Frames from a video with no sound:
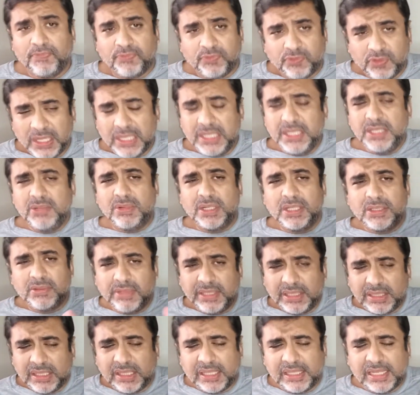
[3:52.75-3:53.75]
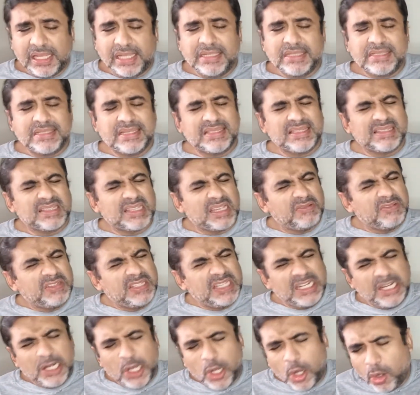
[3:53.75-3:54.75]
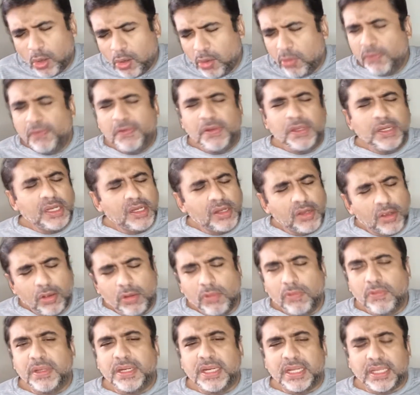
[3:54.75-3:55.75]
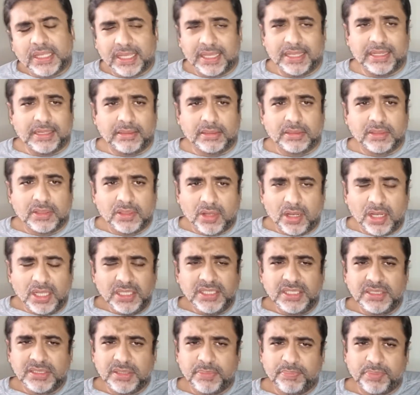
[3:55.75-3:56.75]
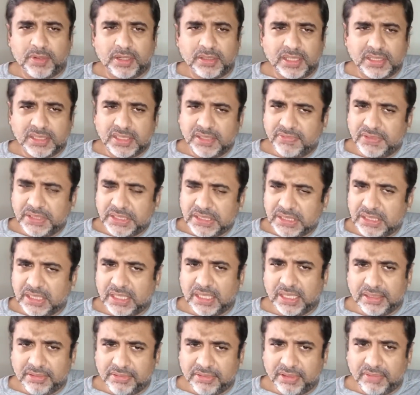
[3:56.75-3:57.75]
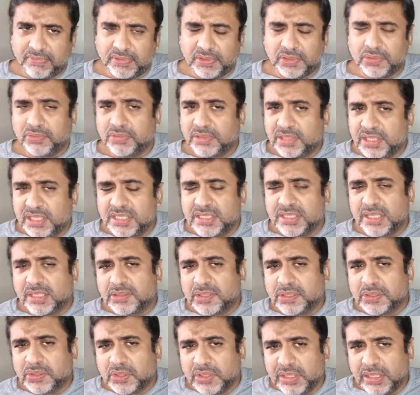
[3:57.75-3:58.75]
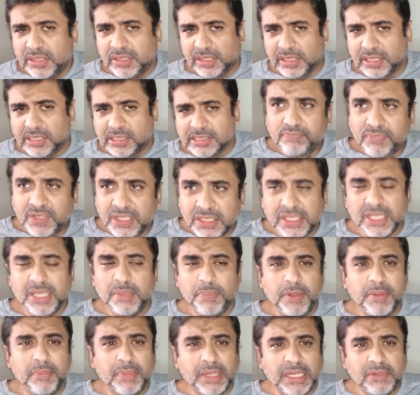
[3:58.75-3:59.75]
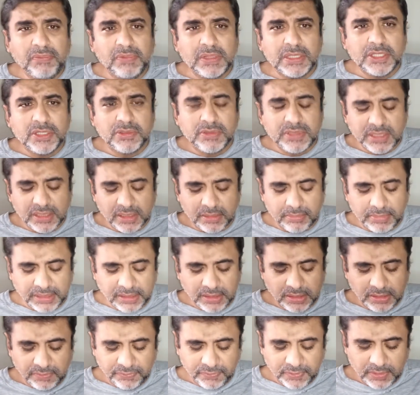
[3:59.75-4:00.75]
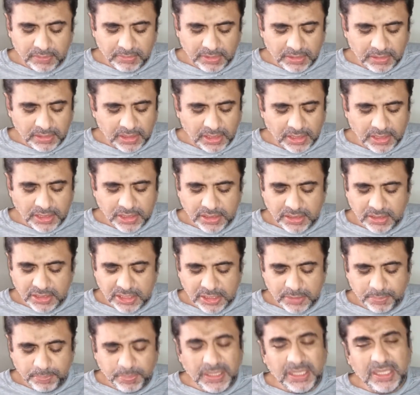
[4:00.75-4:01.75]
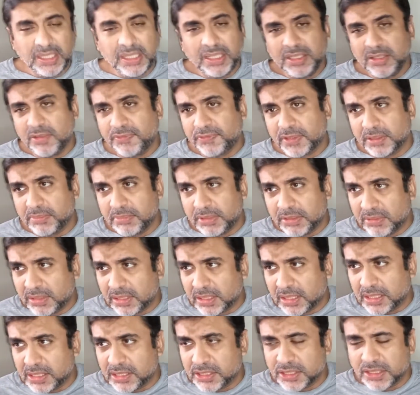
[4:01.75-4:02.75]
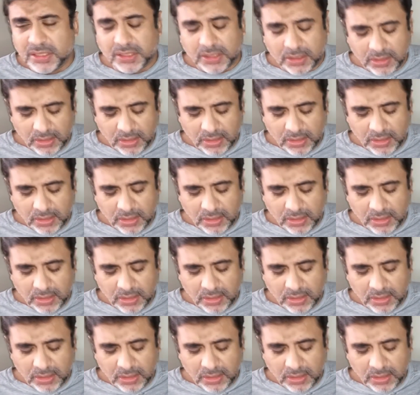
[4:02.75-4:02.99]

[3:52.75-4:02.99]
when you are doing the analysis, as I've said over and over again, cost, productivity, and revenue. These are the three things. Keep in mind when choosing a method of communication: speed of communication,